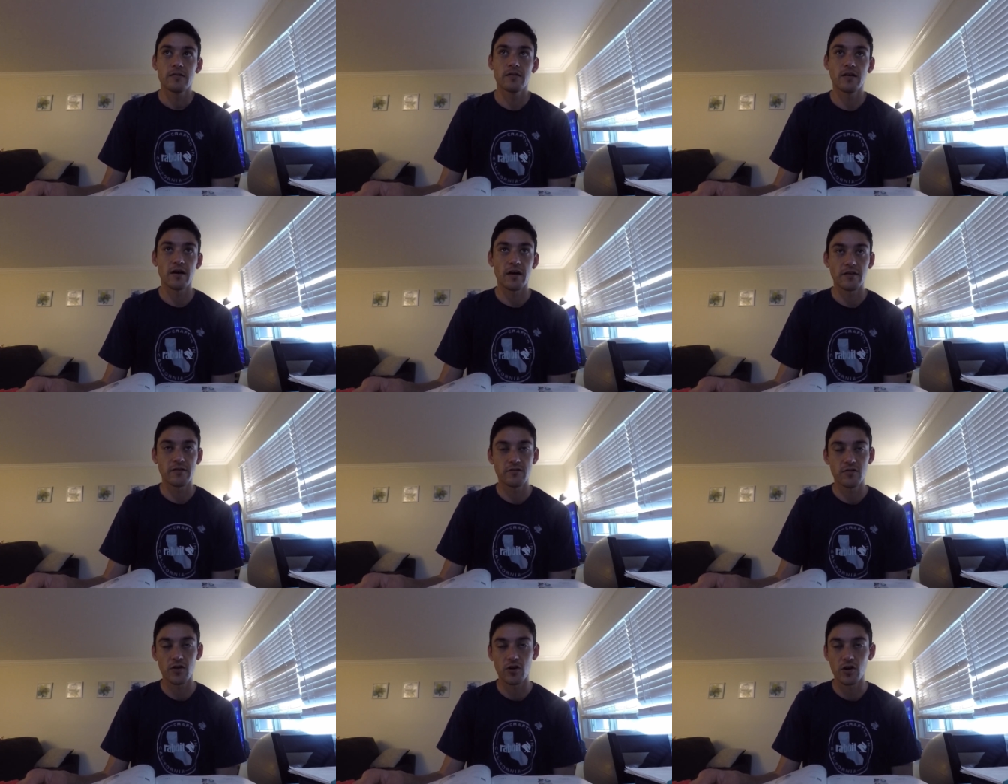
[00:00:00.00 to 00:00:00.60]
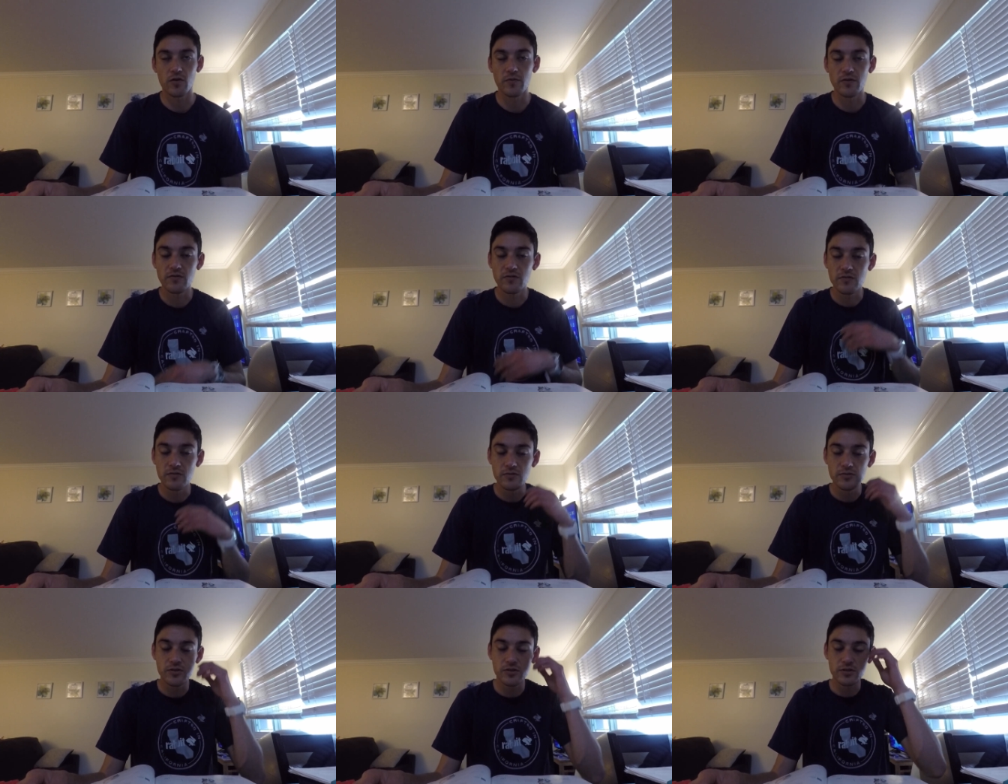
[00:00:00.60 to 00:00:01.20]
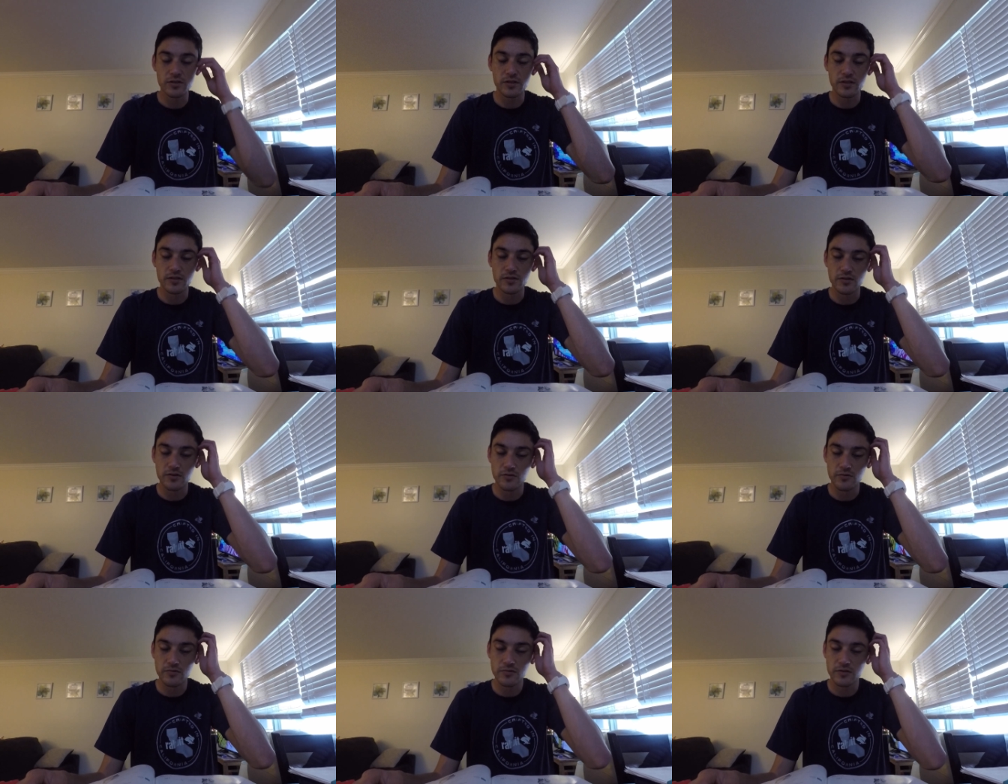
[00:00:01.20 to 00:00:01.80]
That term is usually
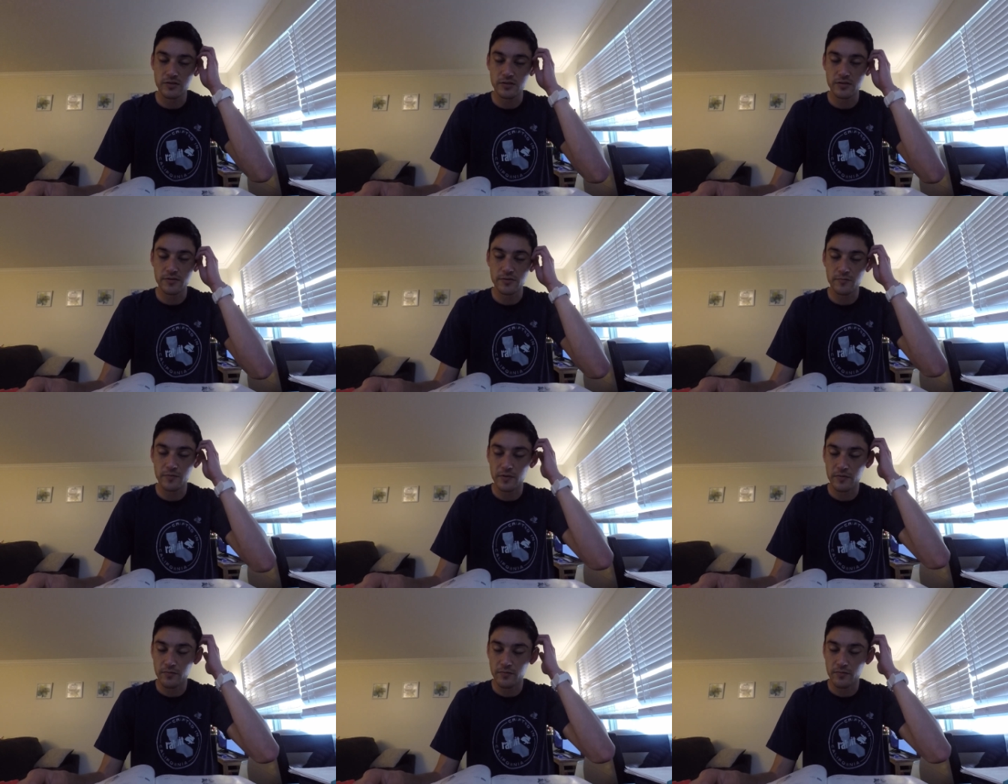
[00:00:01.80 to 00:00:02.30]
used a little